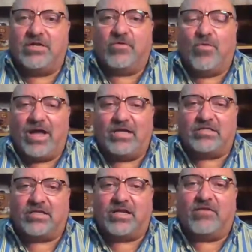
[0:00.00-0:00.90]
different
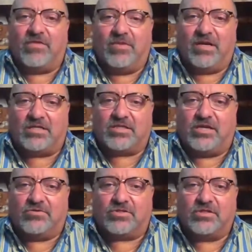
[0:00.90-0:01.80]
ways to give them an
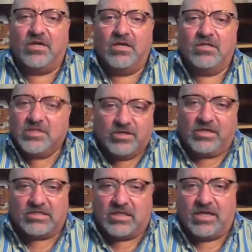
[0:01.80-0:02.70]
excuse.
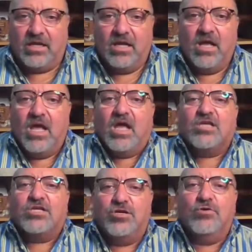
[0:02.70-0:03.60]
Seriously.
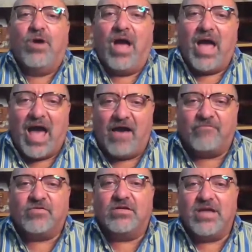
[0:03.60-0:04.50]
You
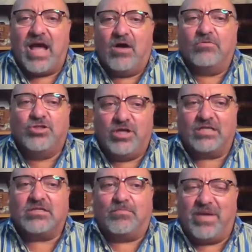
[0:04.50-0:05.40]
have to now
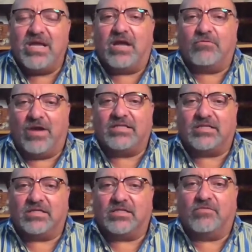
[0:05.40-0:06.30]
just be a
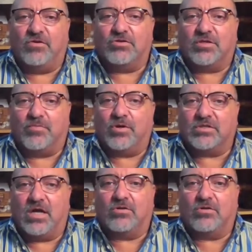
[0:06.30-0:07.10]
racist if you support